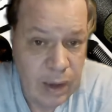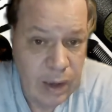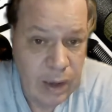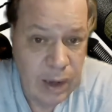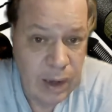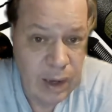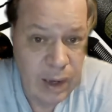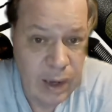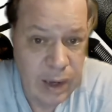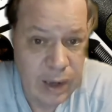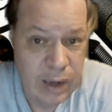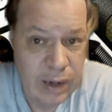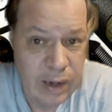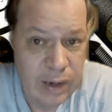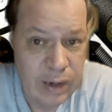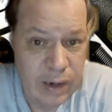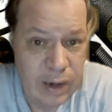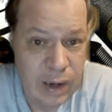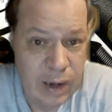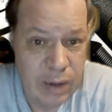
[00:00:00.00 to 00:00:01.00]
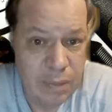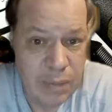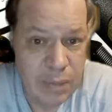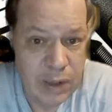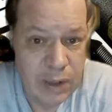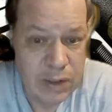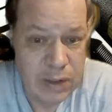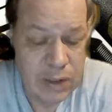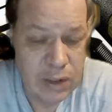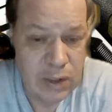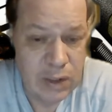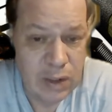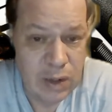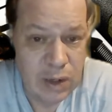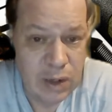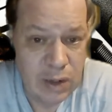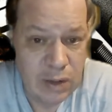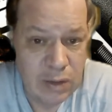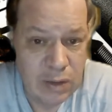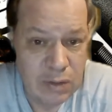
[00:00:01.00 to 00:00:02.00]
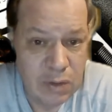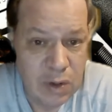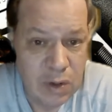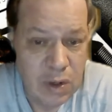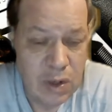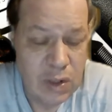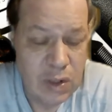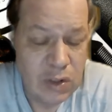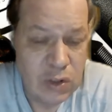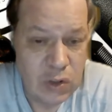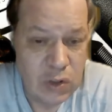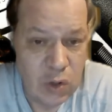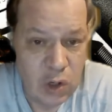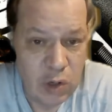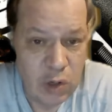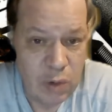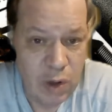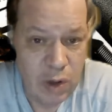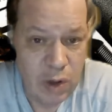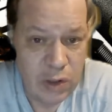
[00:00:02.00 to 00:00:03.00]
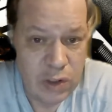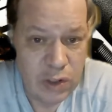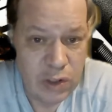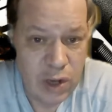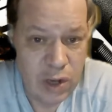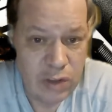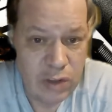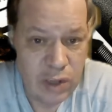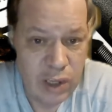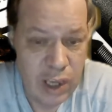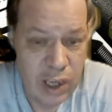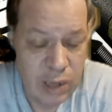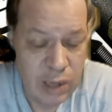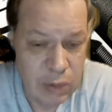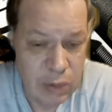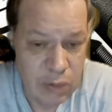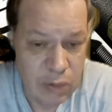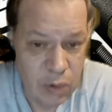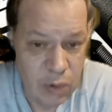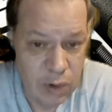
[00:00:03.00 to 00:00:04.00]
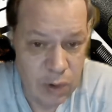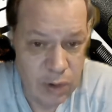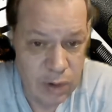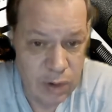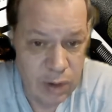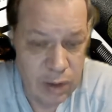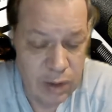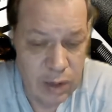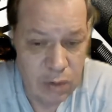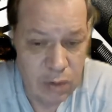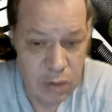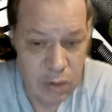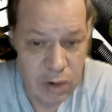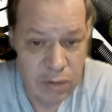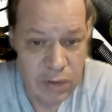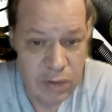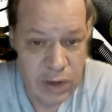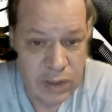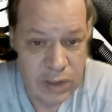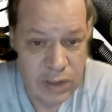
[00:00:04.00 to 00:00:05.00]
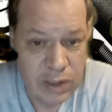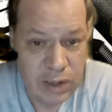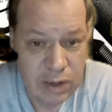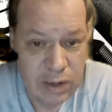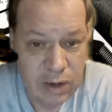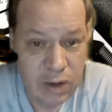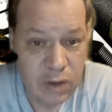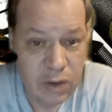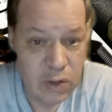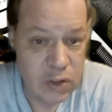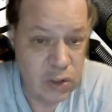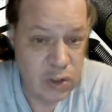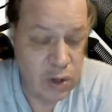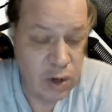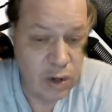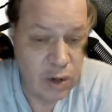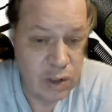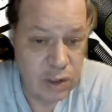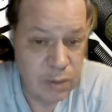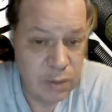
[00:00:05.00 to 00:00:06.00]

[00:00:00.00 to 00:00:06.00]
And I basically sold all the stocks they gave me for it, and then reinvested in other stocks.